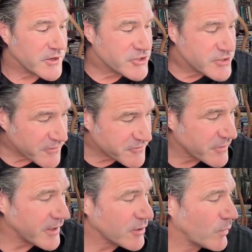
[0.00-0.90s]
Just
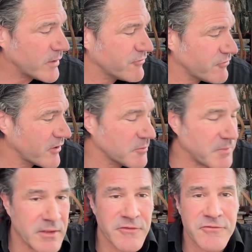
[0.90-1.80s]
like when a
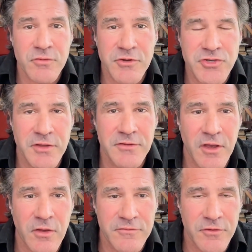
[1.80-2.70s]
fundamentalist Christian
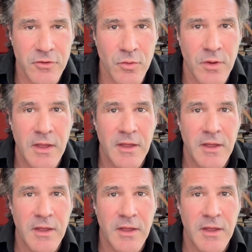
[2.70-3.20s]
tells you